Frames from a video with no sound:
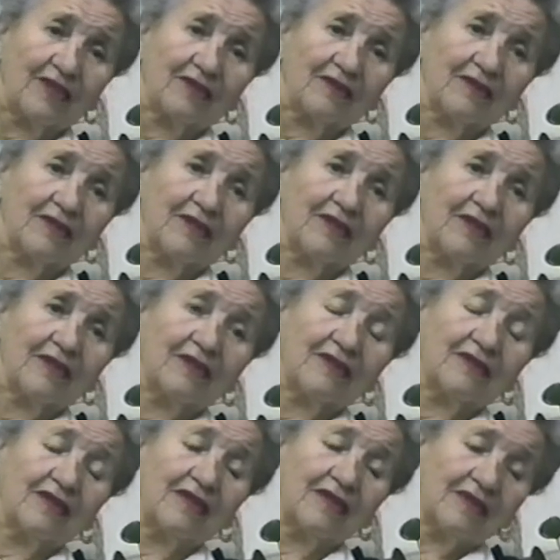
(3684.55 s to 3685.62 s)
And
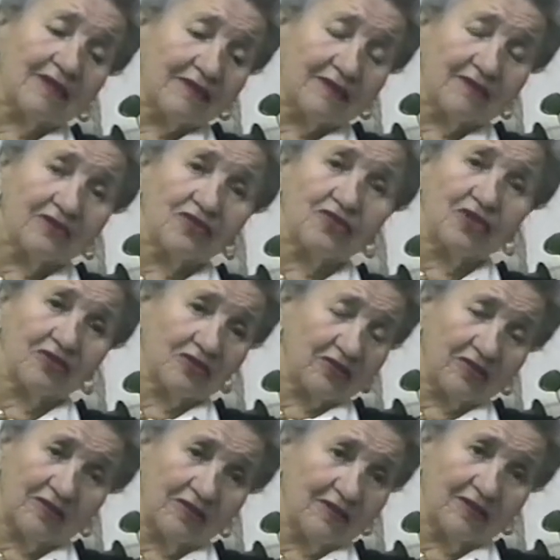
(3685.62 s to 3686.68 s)
they
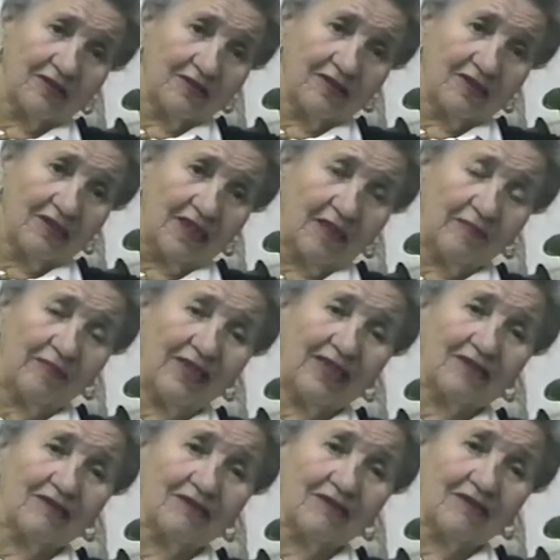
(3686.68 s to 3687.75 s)
just
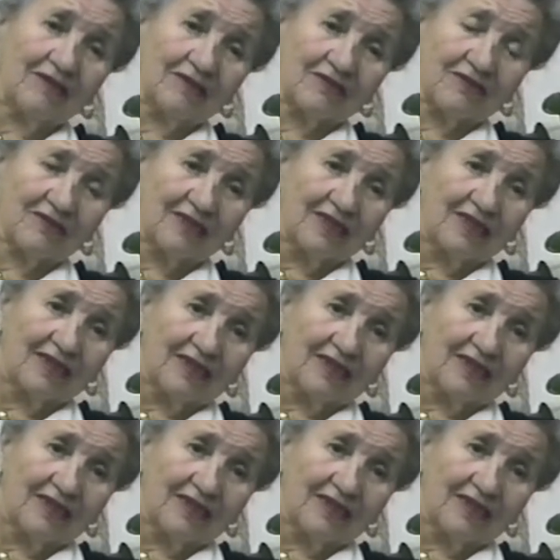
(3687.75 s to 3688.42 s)
abandoned us.